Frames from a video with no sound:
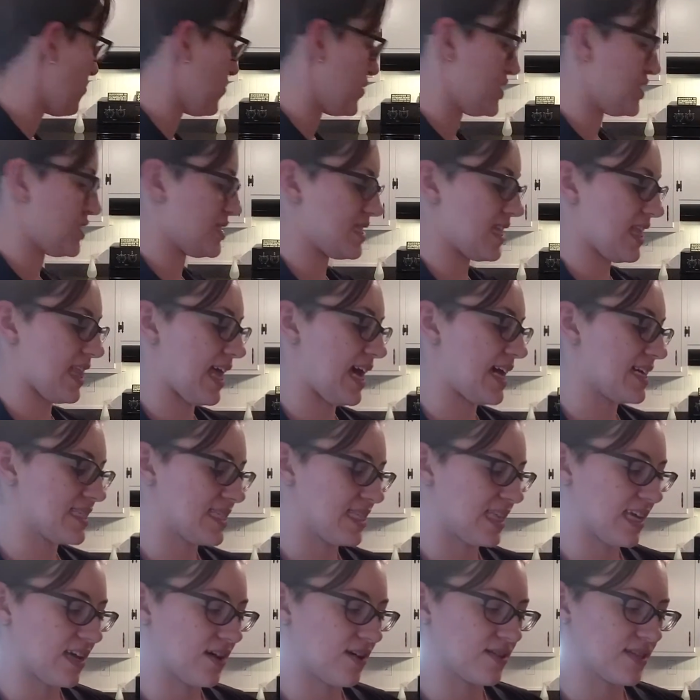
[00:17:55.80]
which is the last
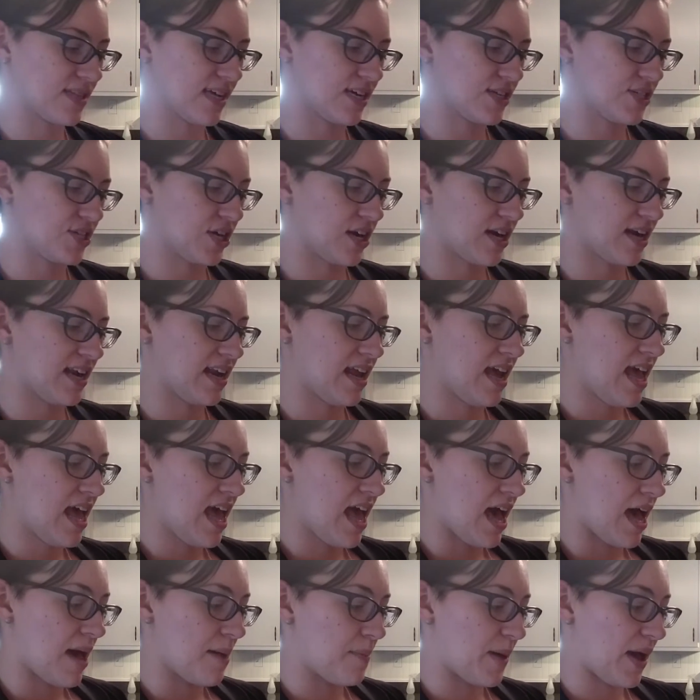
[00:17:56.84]
thing I'll touch on,
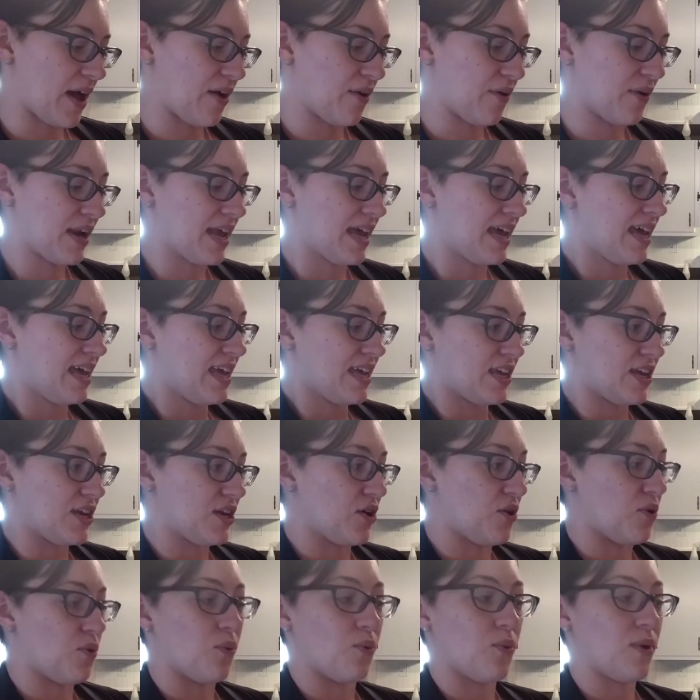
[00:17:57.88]
about
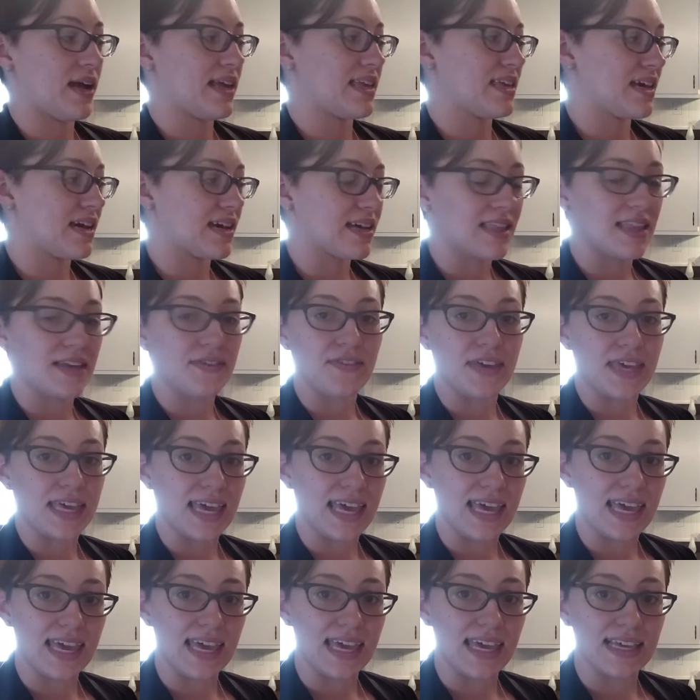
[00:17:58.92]
what Young Living
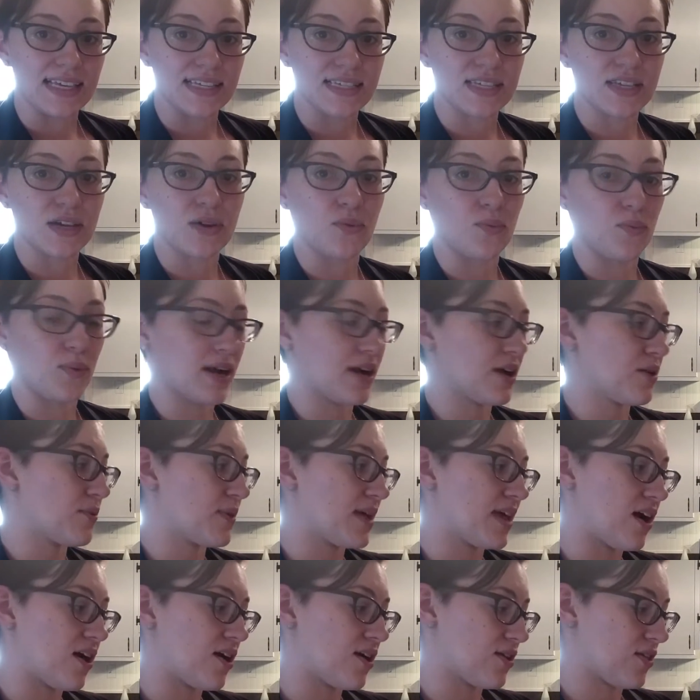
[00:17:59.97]
is, where
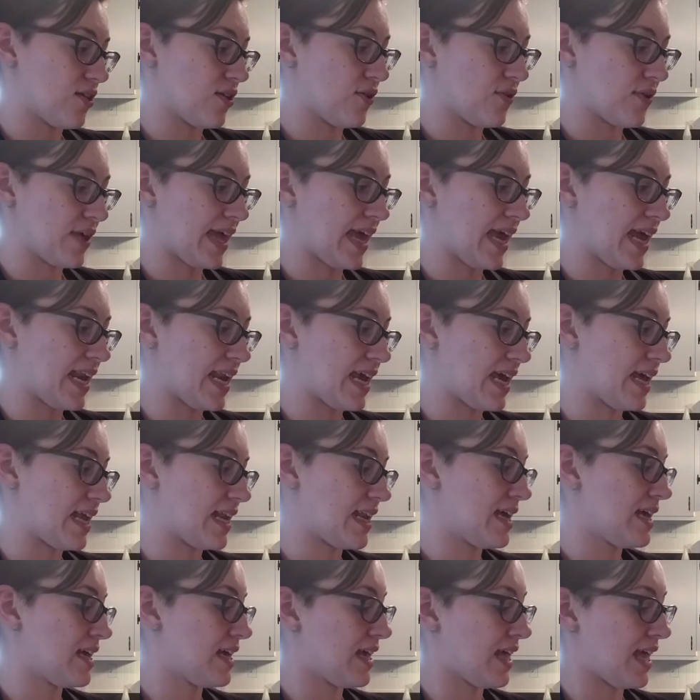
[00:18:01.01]
we are located,
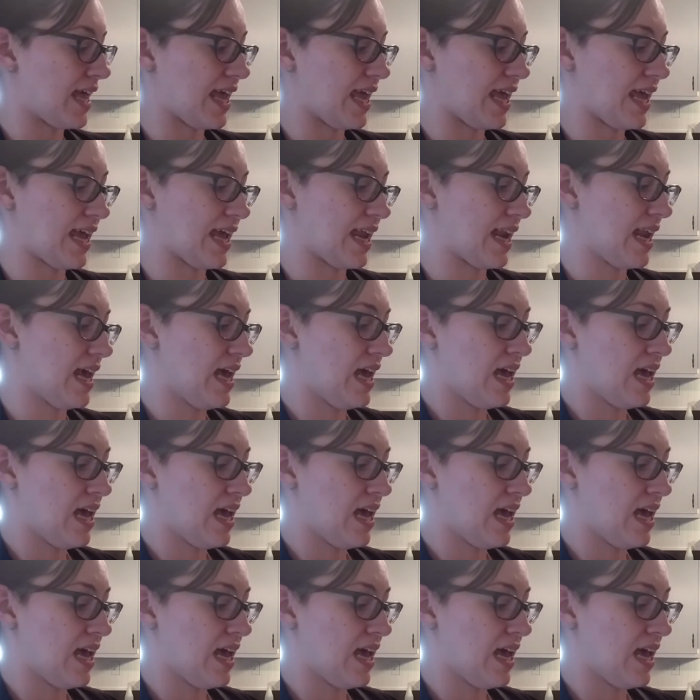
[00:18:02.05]
and